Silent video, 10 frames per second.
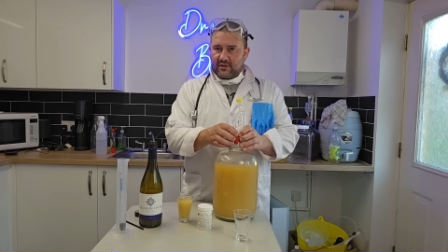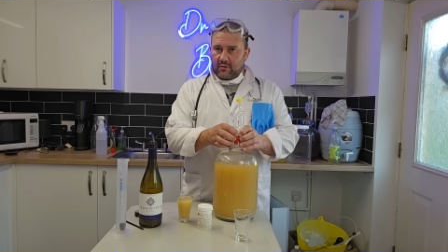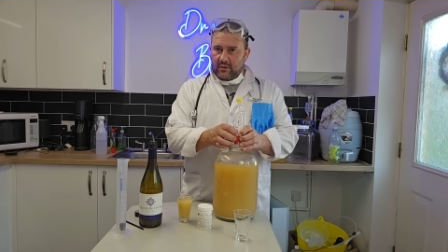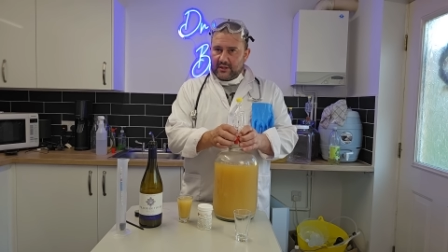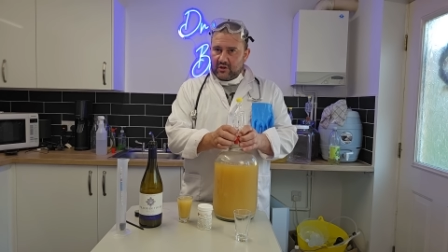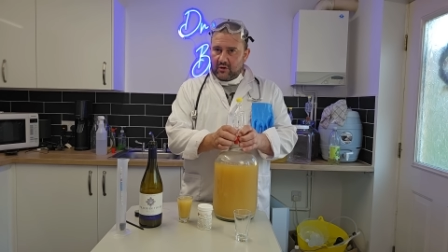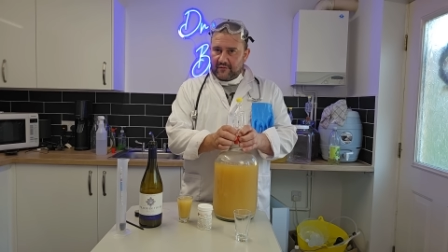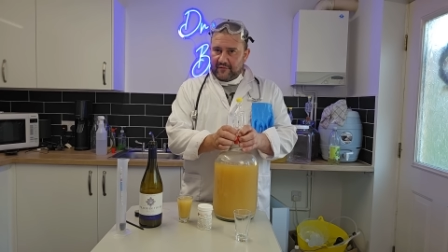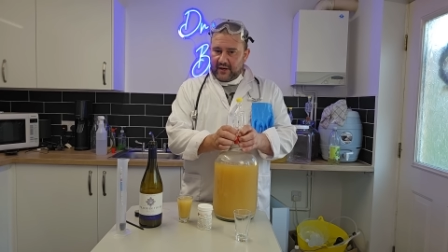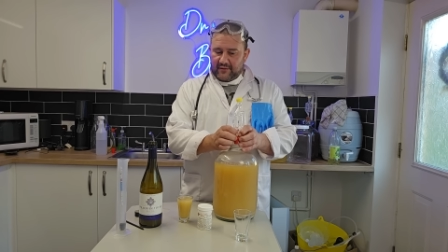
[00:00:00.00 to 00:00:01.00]
this only
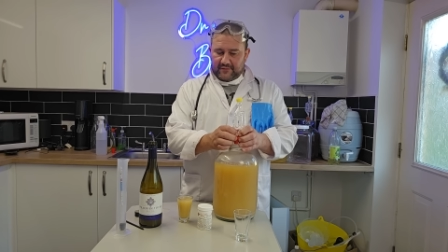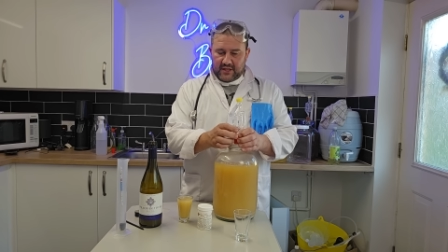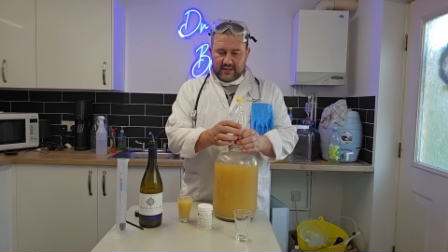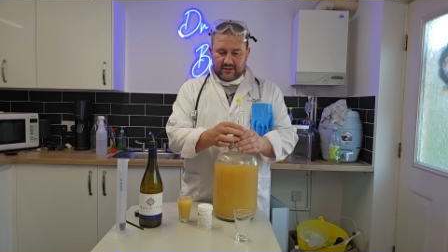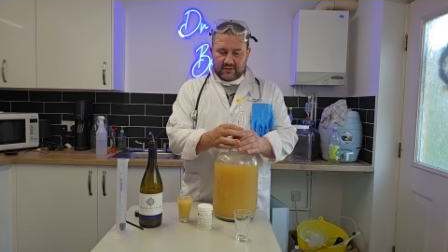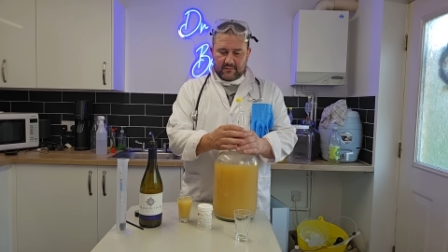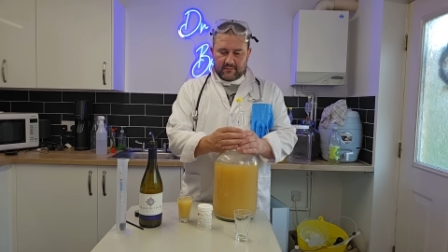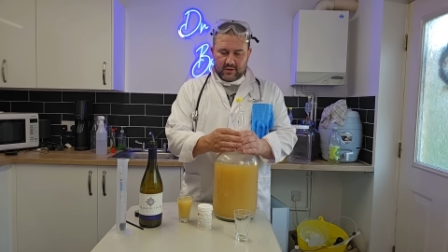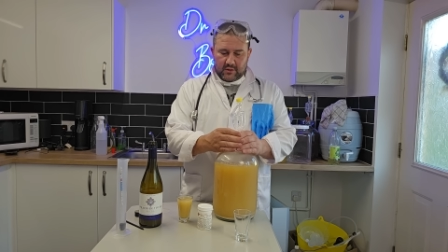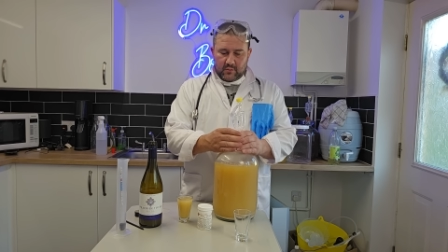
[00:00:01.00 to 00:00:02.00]
took 5 days,
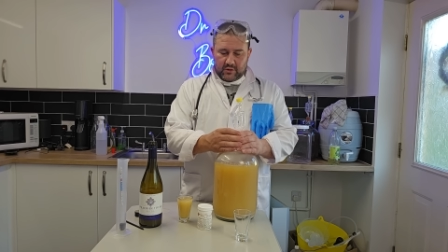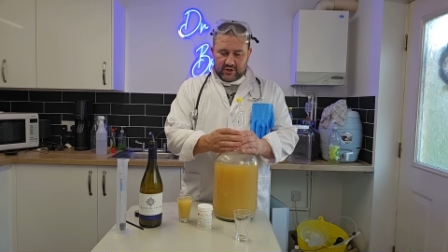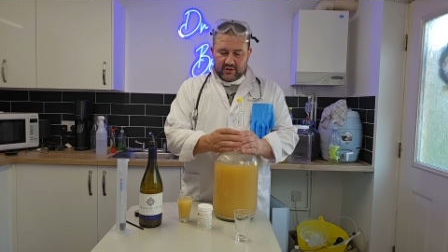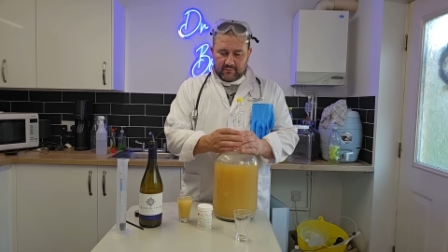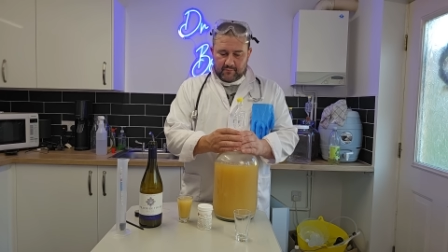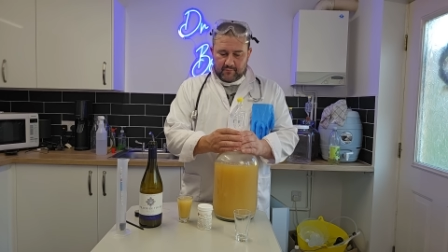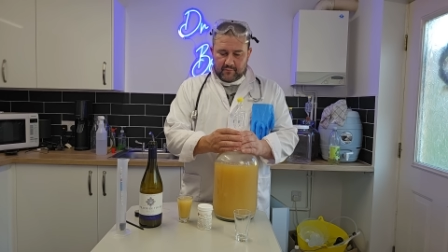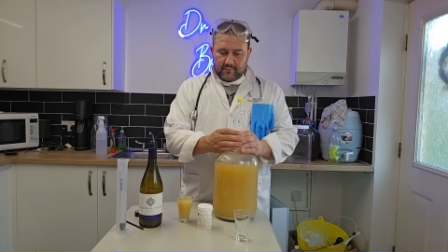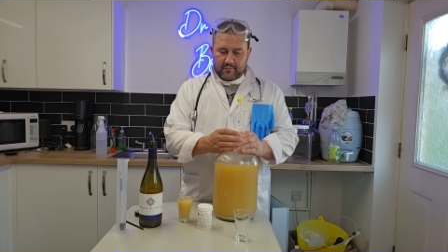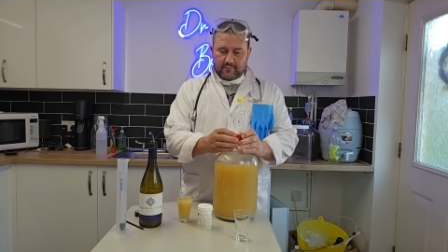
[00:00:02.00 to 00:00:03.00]
which is
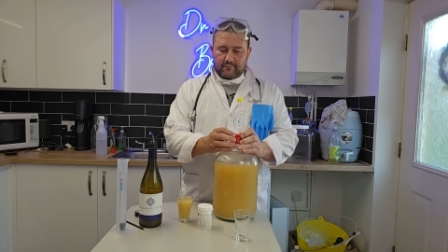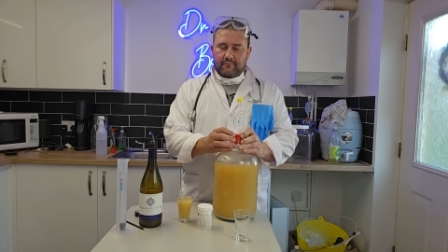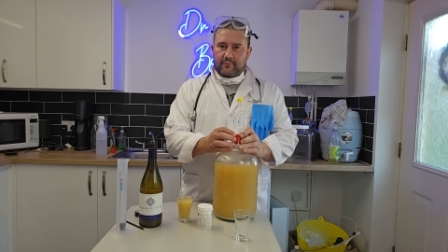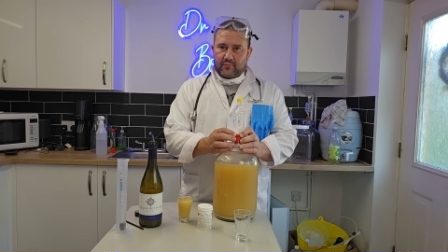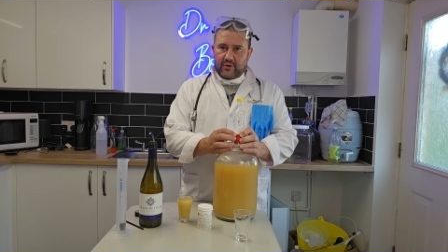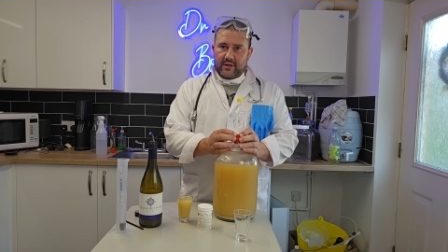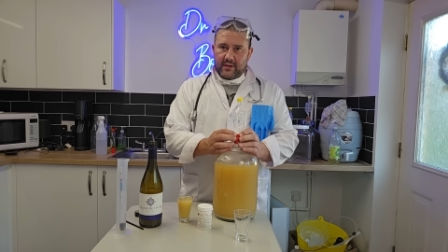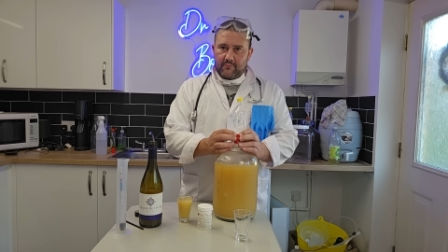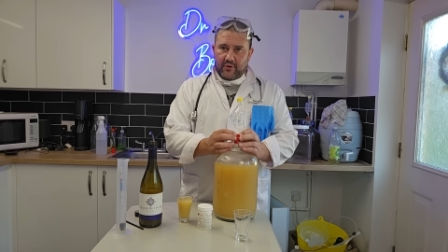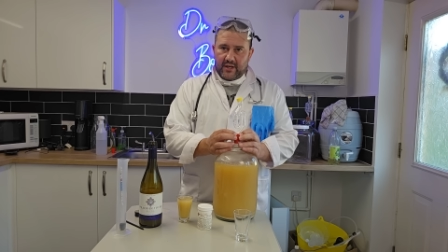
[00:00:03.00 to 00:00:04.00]

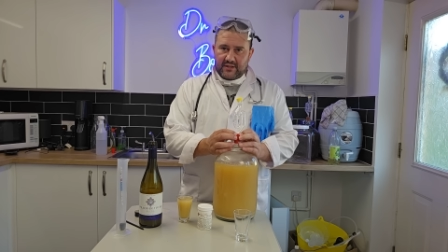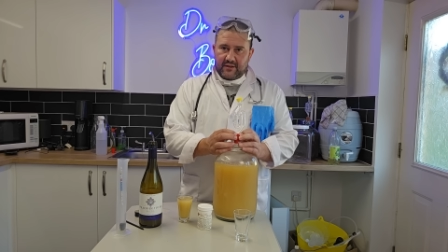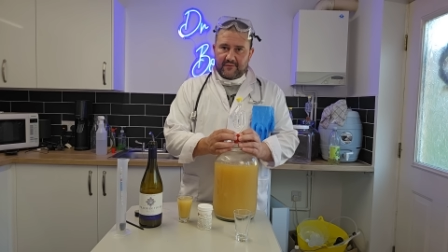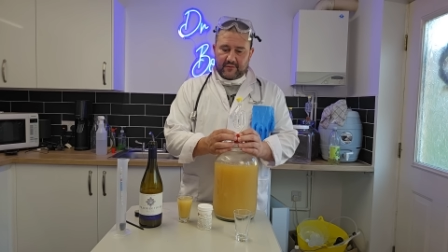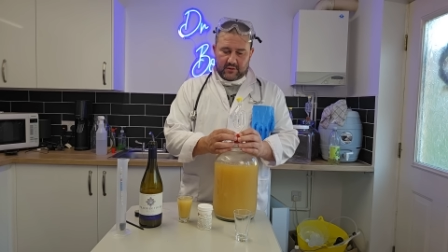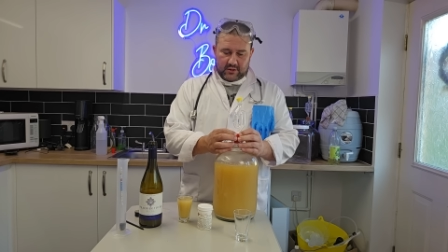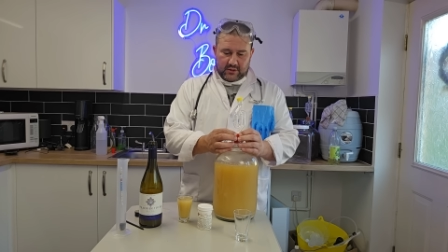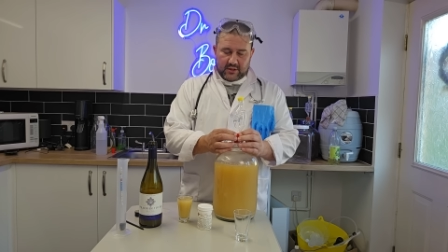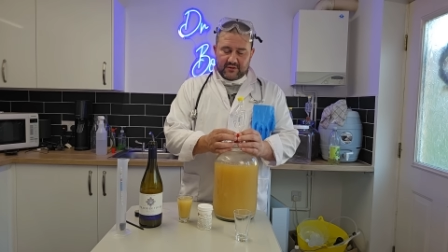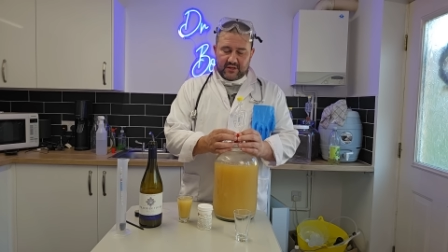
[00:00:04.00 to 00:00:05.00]
pretty impressive,
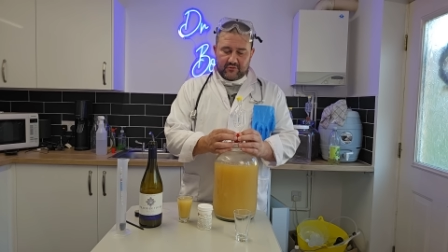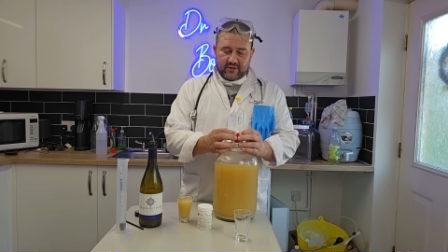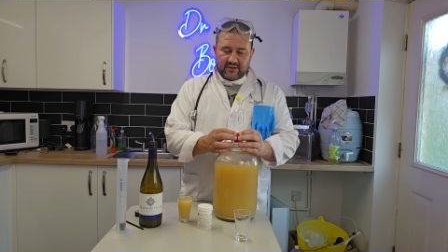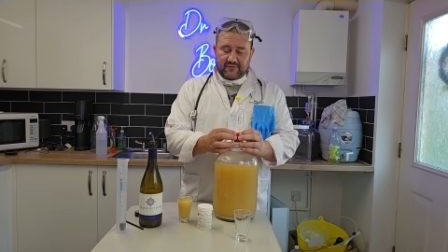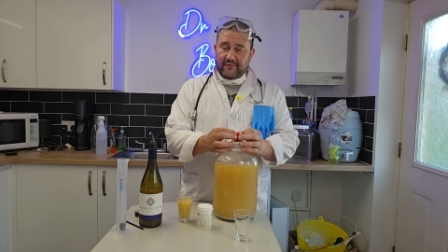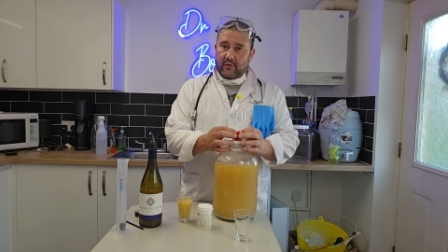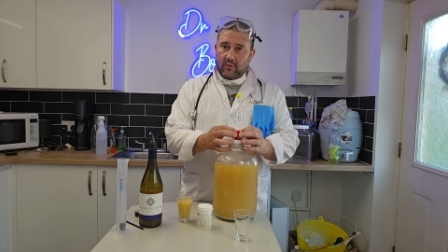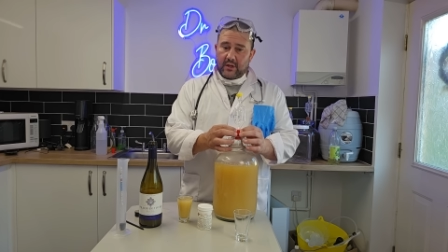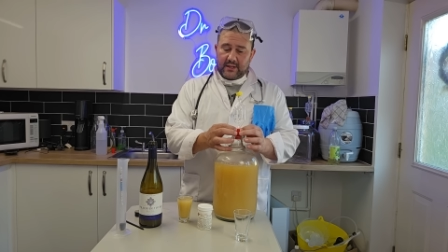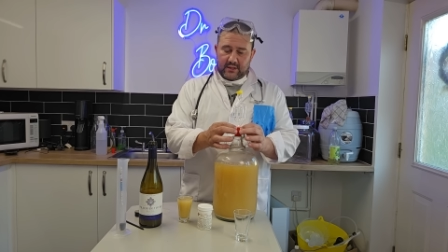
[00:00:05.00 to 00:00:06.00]
considering it's
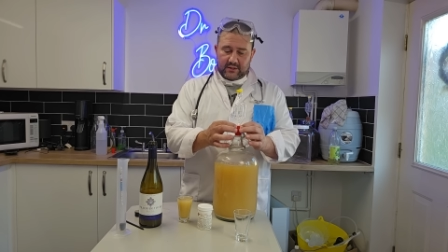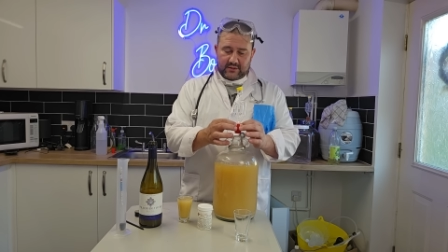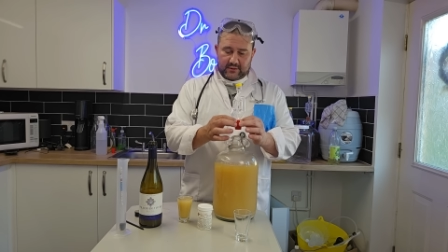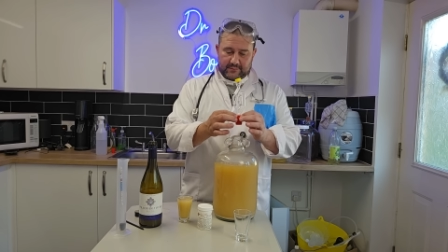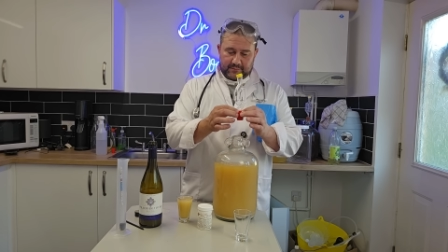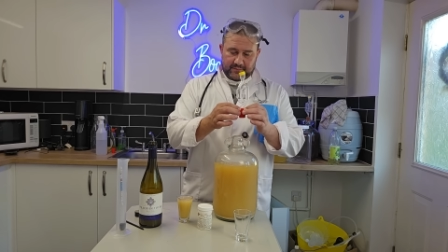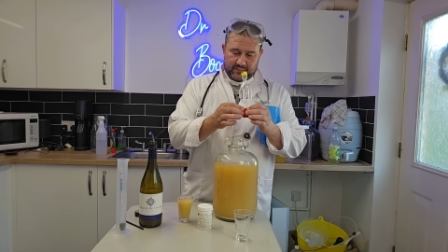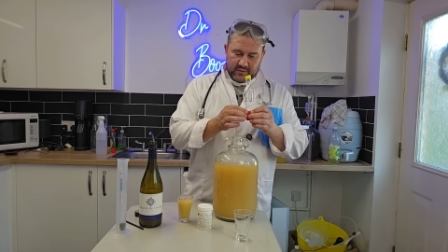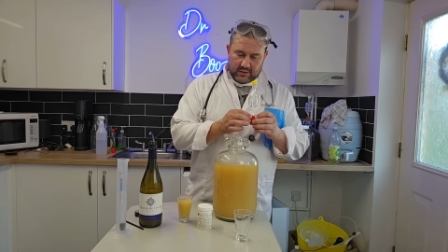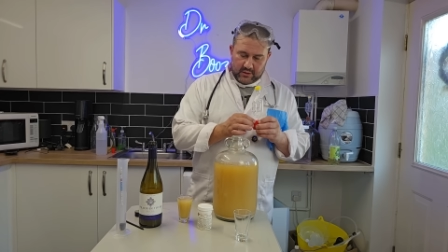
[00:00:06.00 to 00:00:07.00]
4 litres.
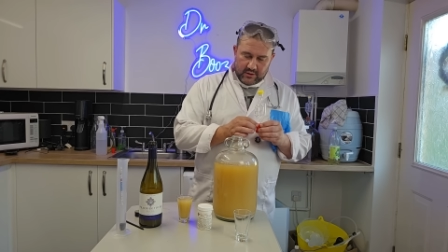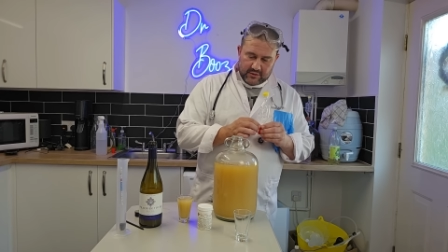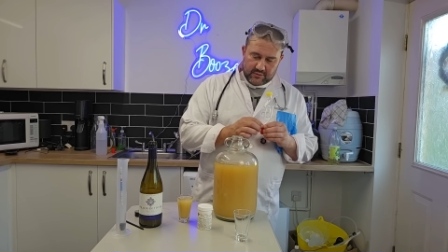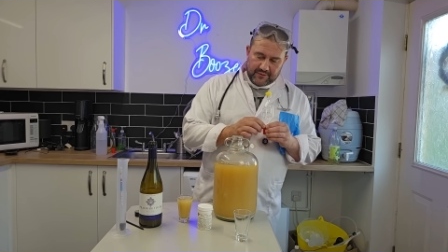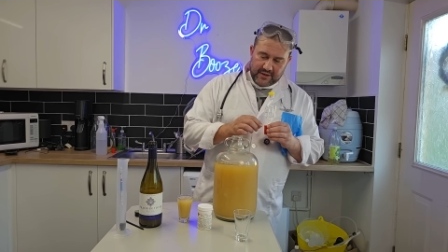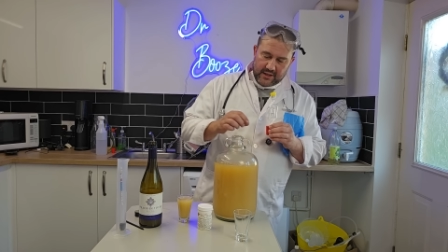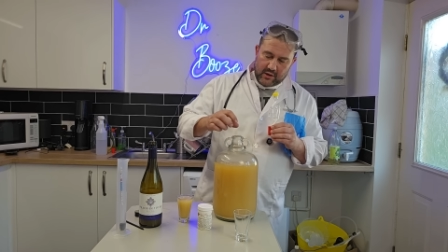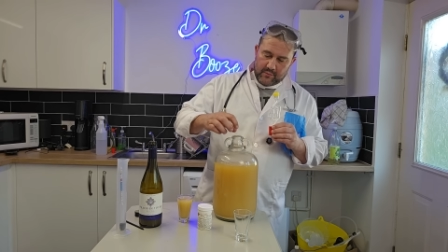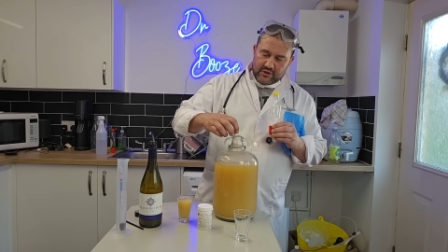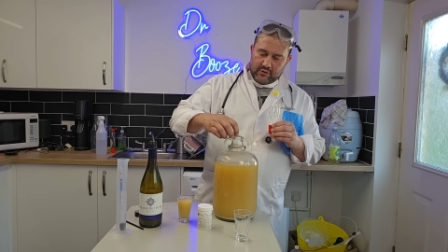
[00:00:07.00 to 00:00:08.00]
So think
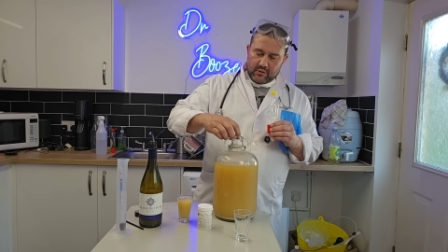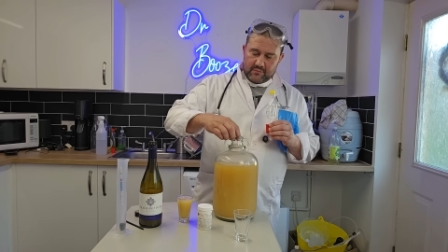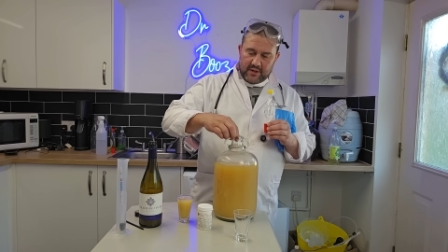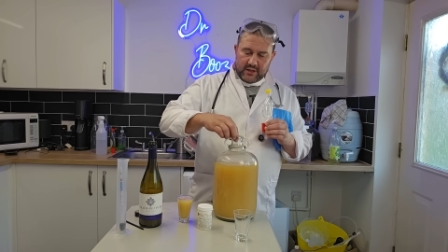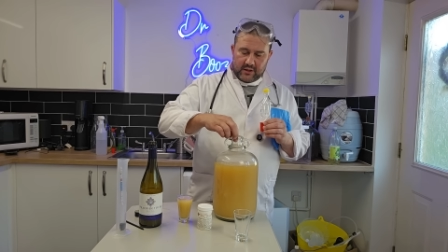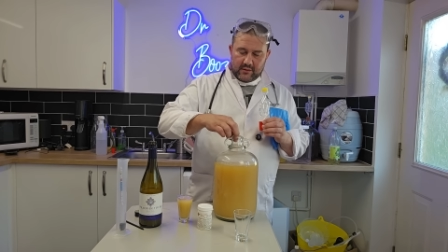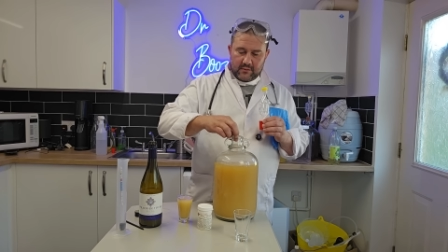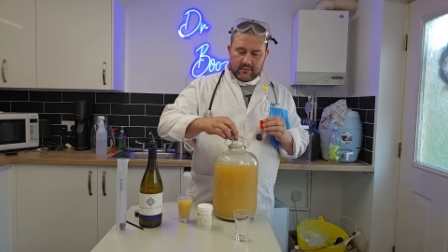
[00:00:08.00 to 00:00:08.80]
how much you could make.